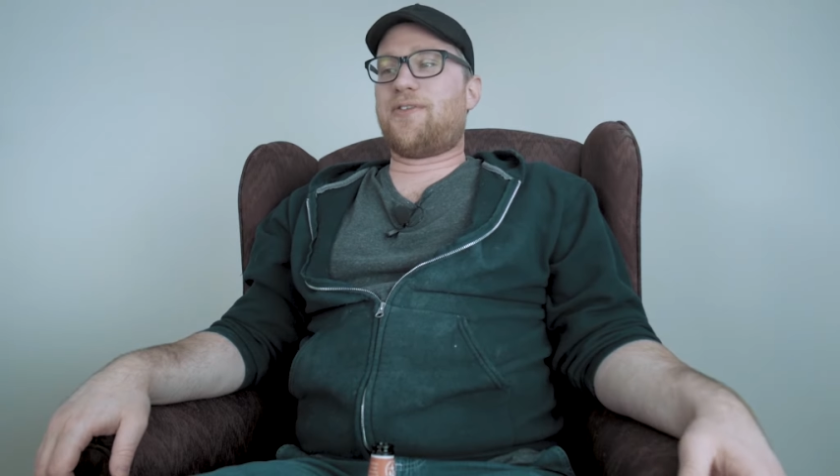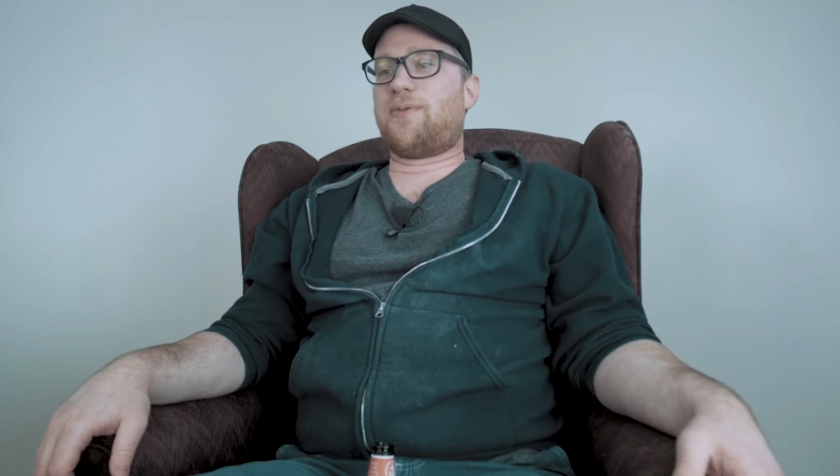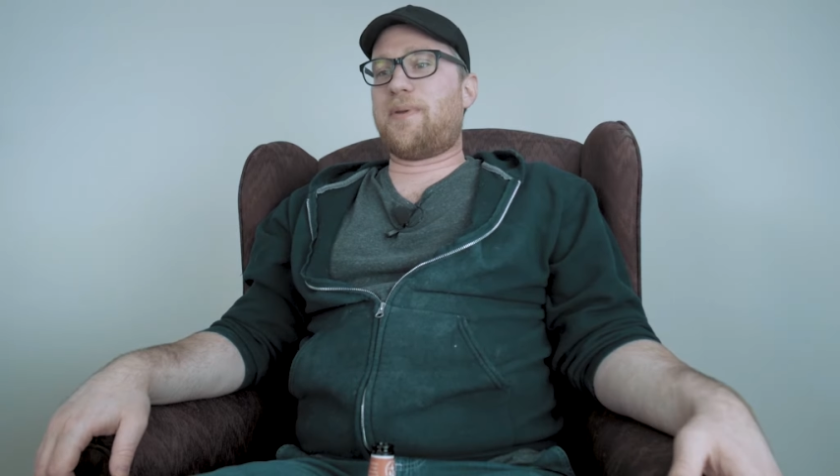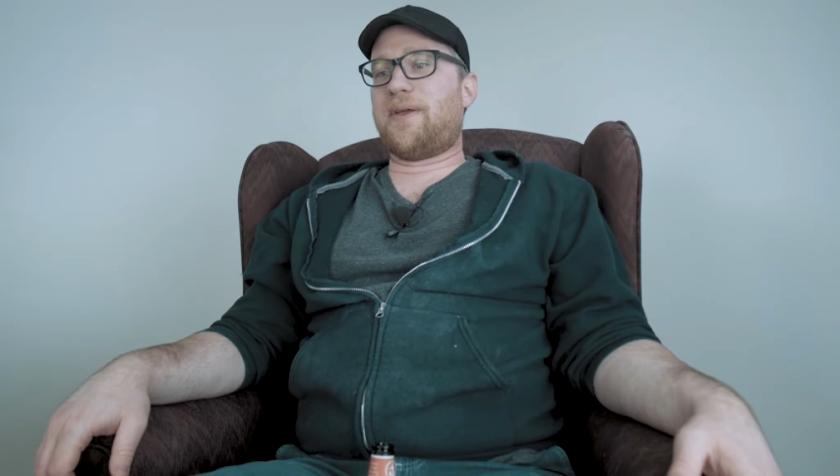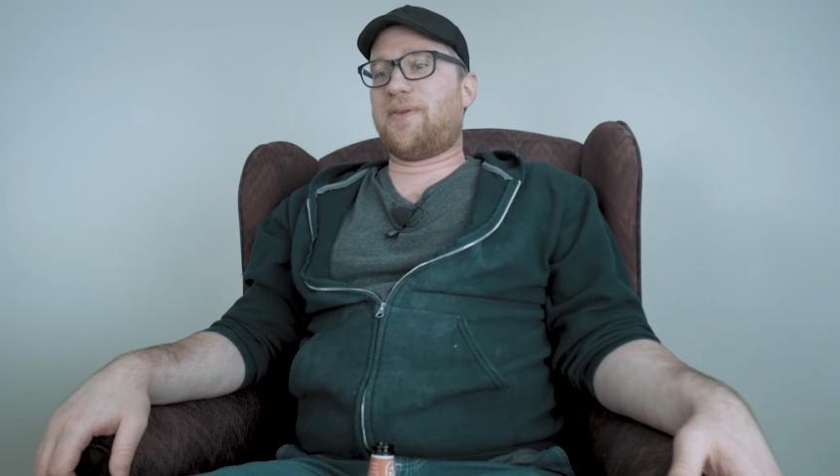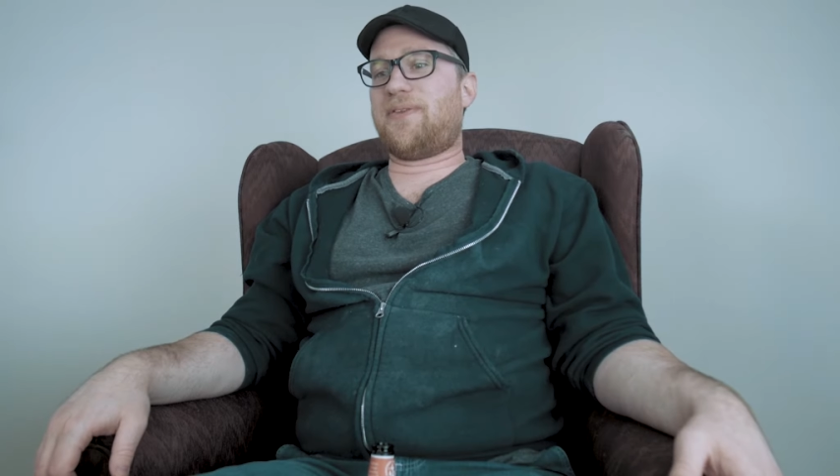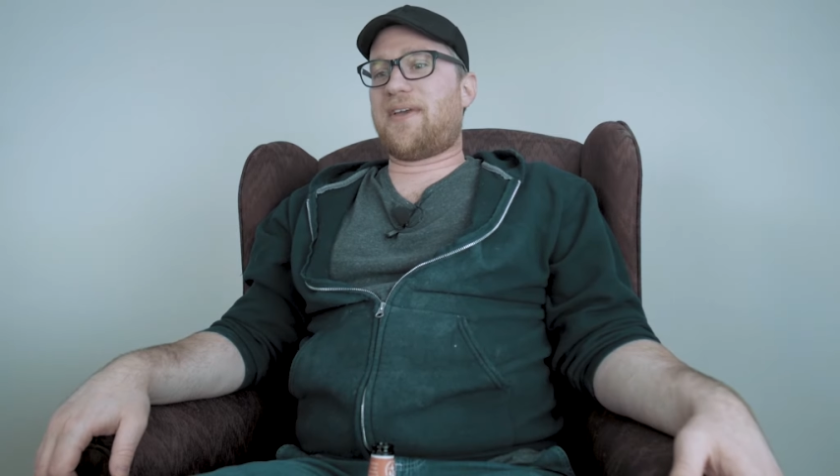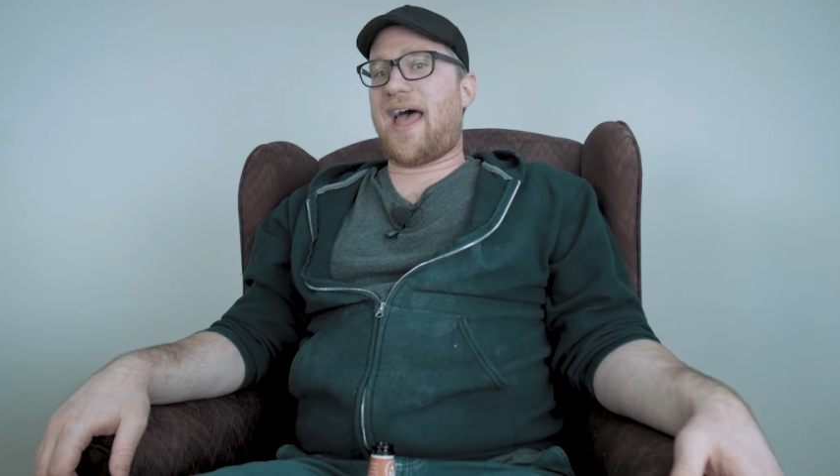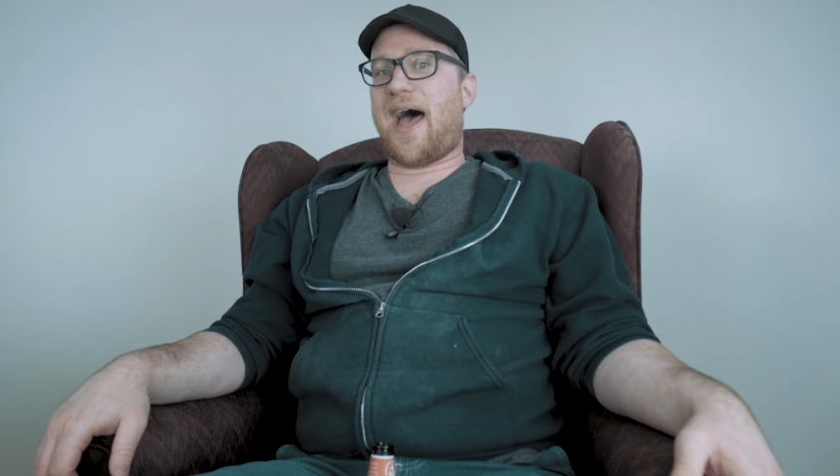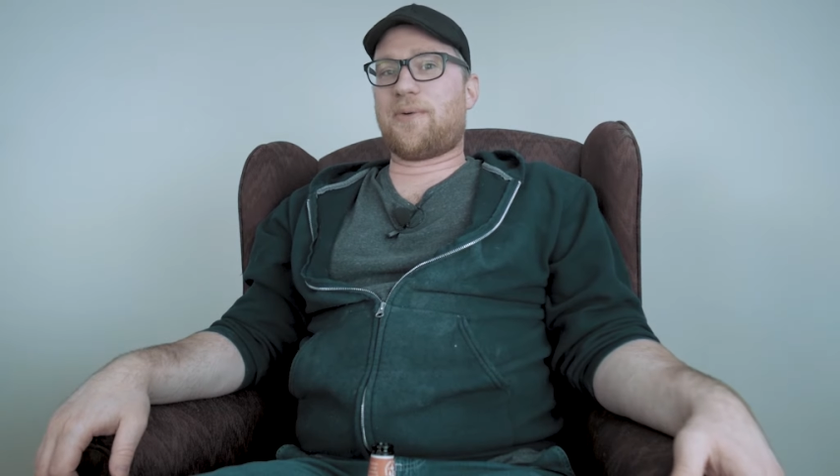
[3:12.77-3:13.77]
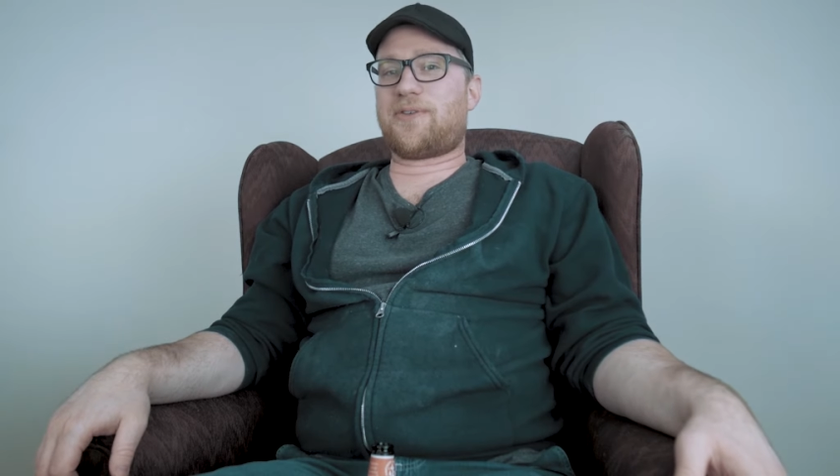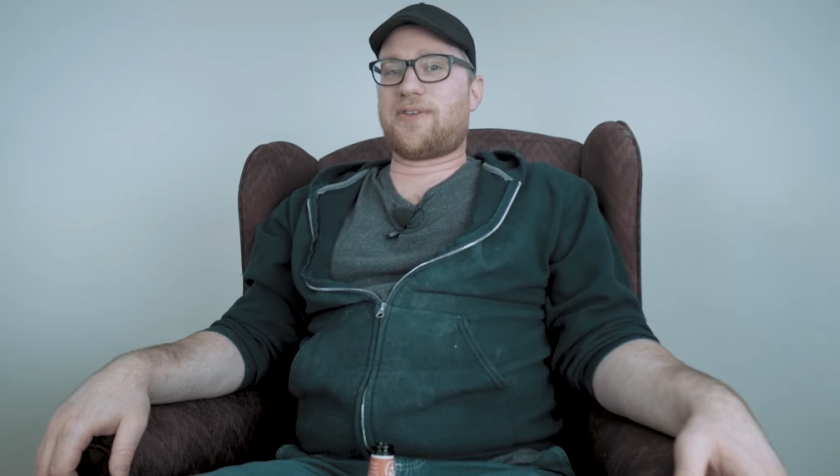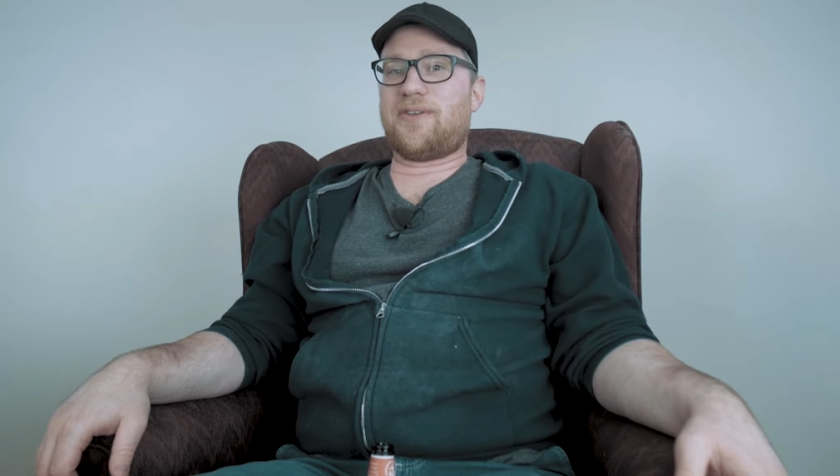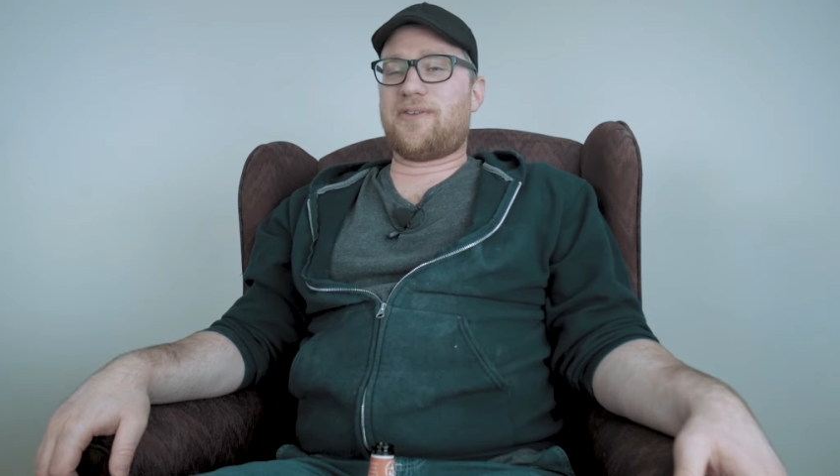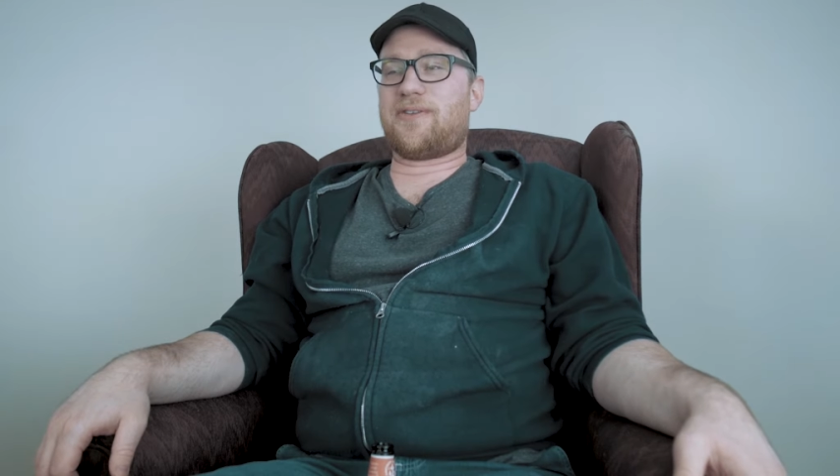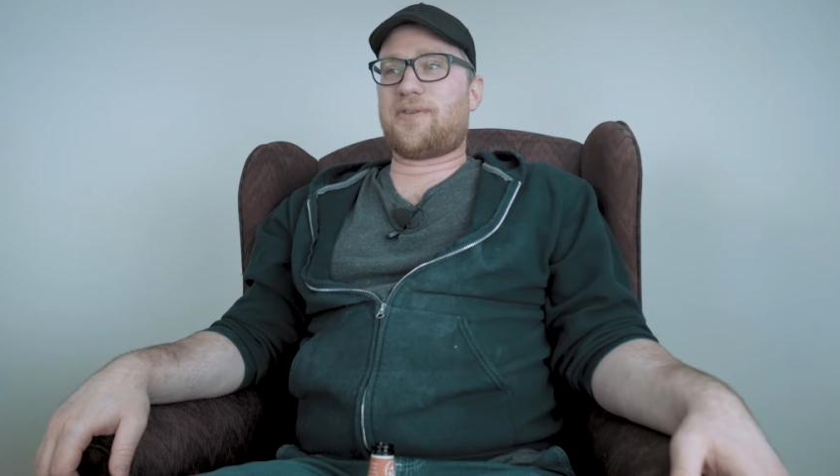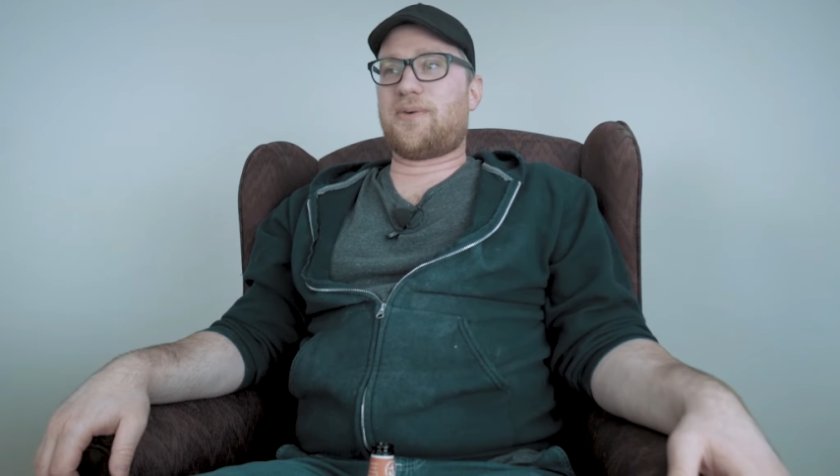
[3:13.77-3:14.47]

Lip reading: has built houses